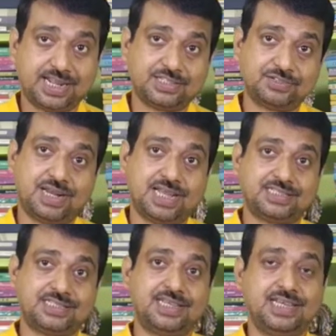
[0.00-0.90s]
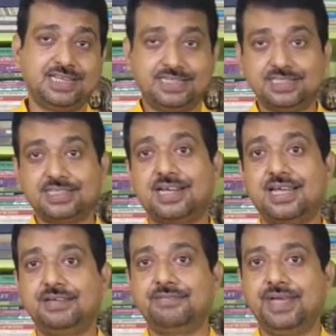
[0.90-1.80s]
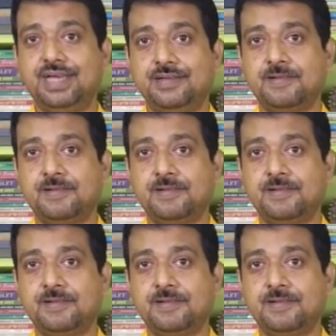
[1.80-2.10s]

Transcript: as well as a teacher like me.